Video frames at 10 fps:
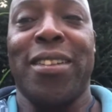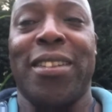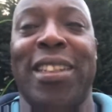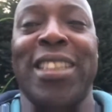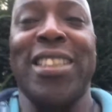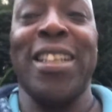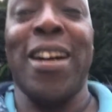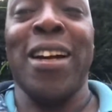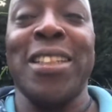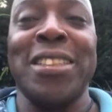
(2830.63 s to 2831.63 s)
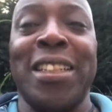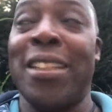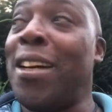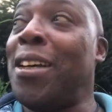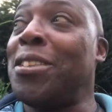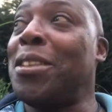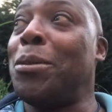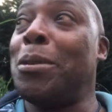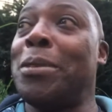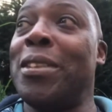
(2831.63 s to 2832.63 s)
This nasty, nasty
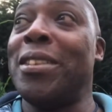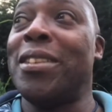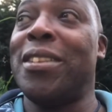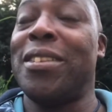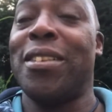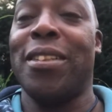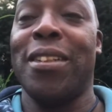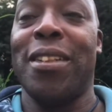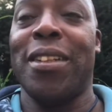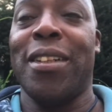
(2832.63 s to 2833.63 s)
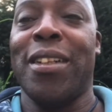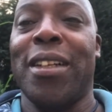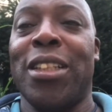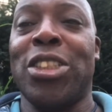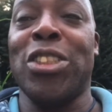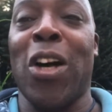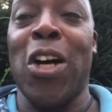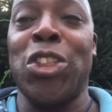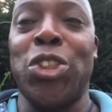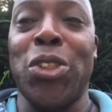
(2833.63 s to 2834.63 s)
woman,
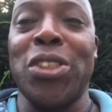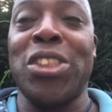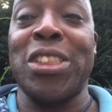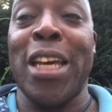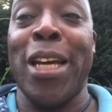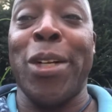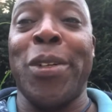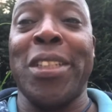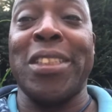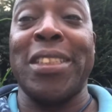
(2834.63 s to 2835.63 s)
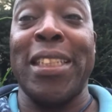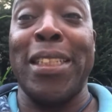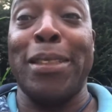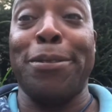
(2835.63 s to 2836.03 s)
Sergeant Sarah Seif